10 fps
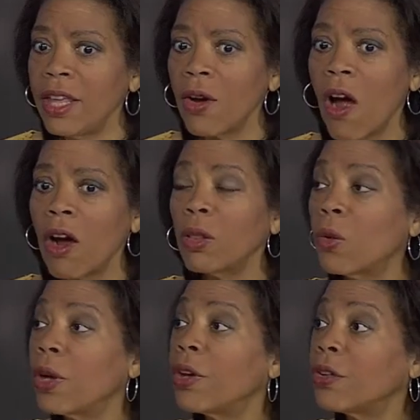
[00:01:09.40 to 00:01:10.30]
there are
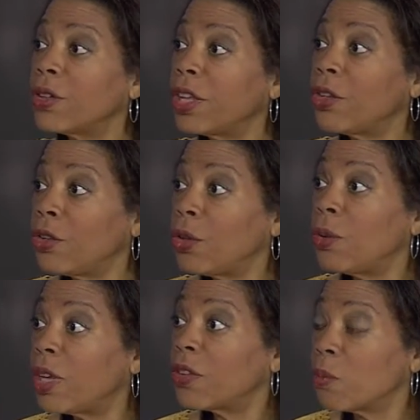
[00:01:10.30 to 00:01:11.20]
lawyers that
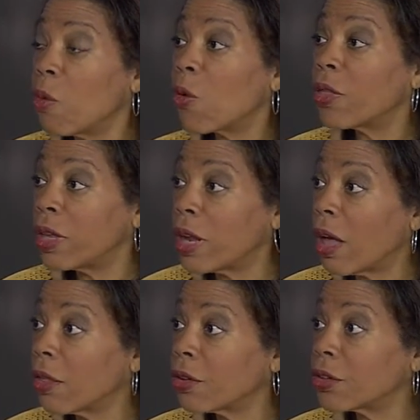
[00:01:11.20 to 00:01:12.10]
do this more than
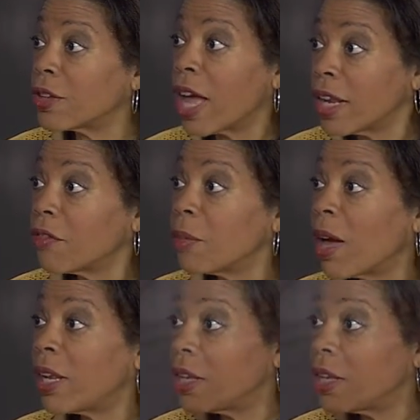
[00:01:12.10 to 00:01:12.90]
others. Not everybody